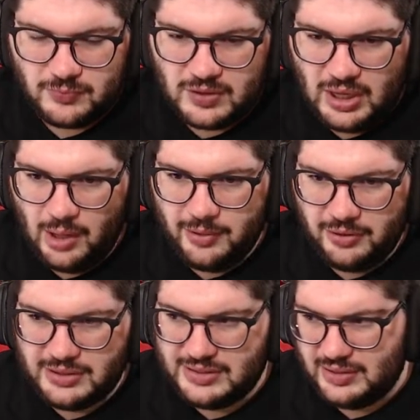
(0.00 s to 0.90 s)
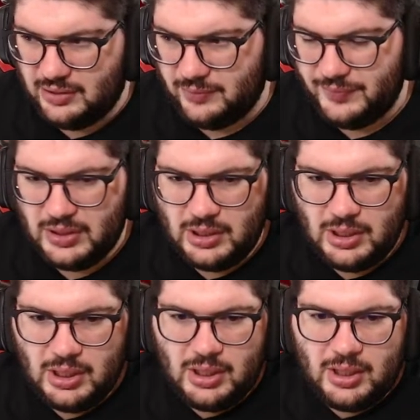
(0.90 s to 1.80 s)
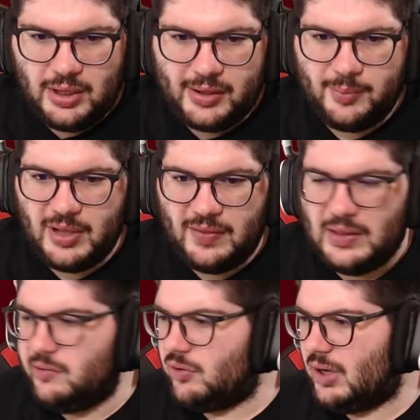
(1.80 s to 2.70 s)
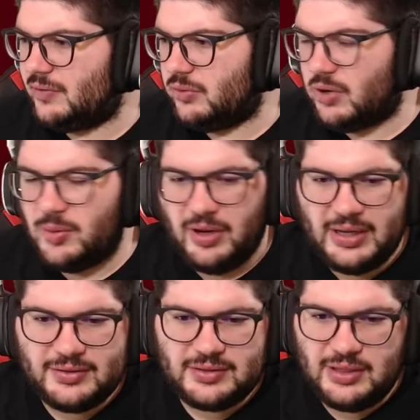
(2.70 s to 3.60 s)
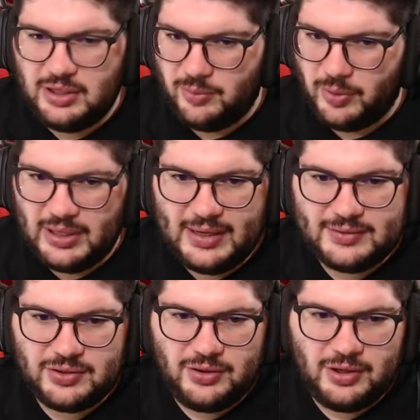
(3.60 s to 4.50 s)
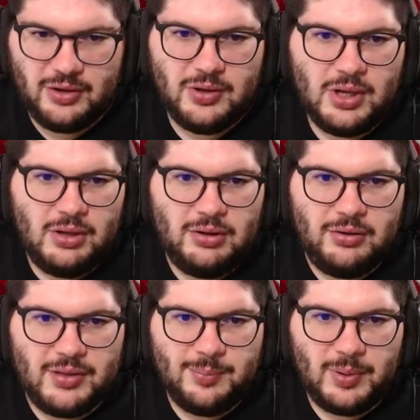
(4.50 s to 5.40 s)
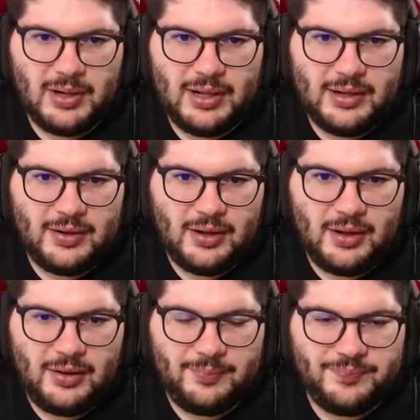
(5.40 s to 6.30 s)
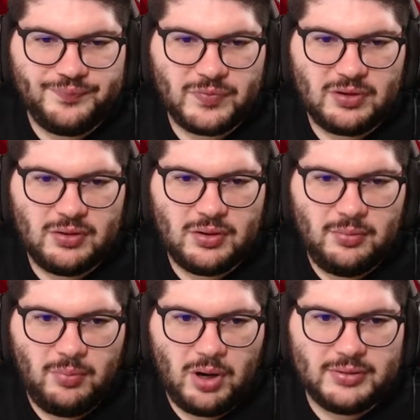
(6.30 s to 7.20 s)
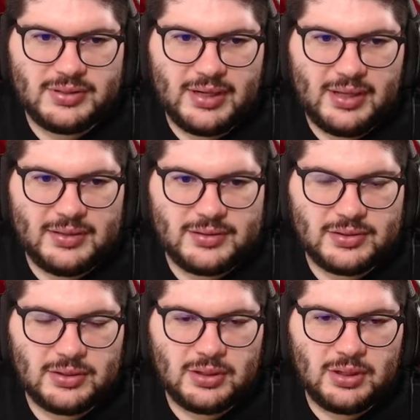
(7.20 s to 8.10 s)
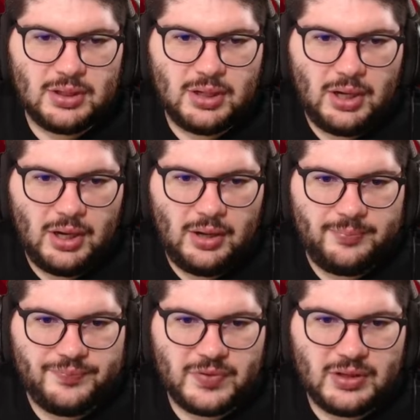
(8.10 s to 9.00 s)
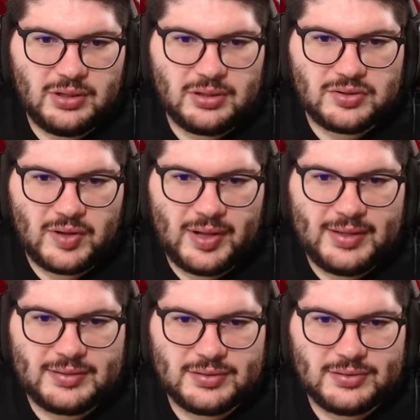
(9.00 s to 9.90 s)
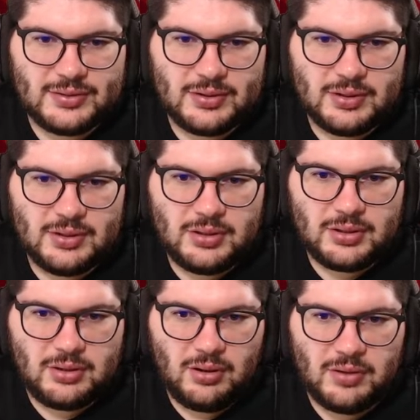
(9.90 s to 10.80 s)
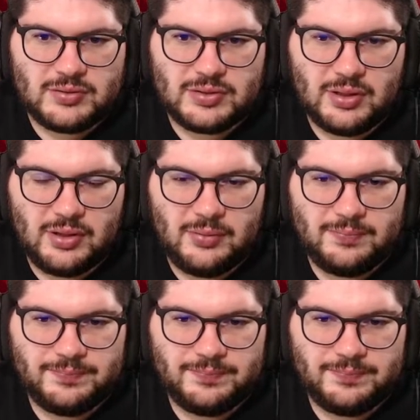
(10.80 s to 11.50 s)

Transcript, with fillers: I would go DCL. Um, and then you don't have to worry about hits, and then you can bring in Antonio. You then play um, Martinez, um, Saïss, Konsa,